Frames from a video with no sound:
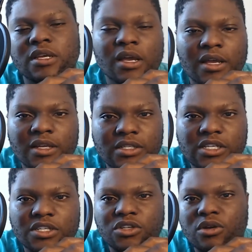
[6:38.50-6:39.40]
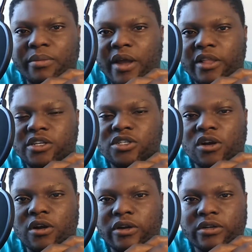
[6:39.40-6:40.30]
Caesar could barely
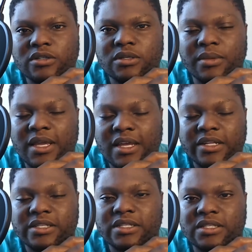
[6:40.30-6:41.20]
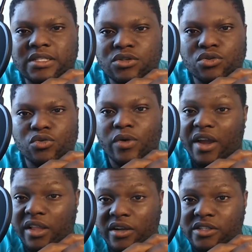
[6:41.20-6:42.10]
turn some kids into
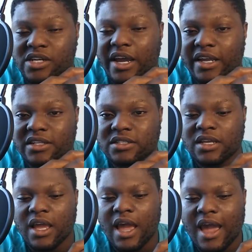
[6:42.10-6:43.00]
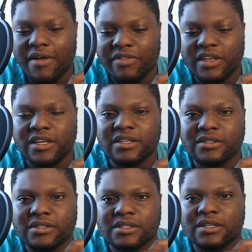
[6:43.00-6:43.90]
regular giants, and
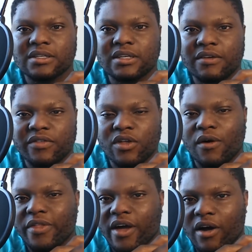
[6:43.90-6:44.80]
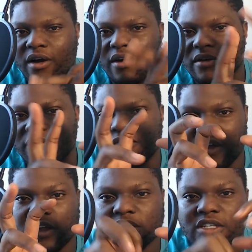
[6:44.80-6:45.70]
these, even though they are
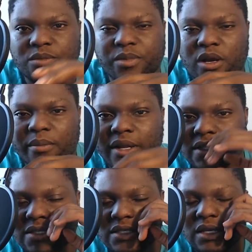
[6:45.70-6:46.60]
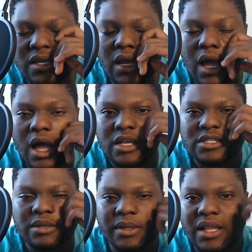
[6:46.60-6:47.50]
failed experiments,
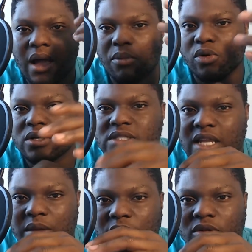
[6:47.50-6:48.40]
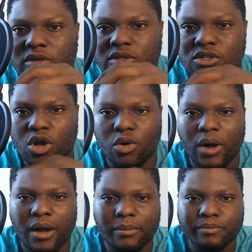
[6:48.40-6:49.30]
seem a lot more stable.
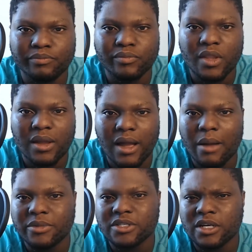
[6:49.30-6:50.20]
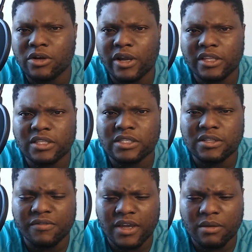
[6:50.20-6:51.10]
So I'm just going to credit this to
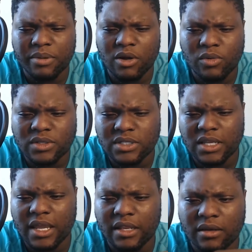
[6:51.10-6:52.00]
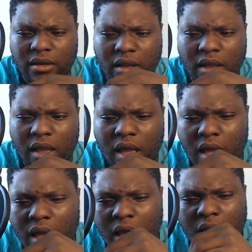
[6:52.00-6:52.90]
Vegapunk once again.
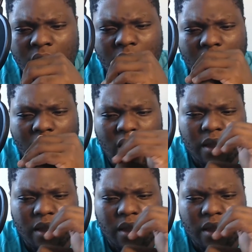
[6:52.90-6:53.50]
All right.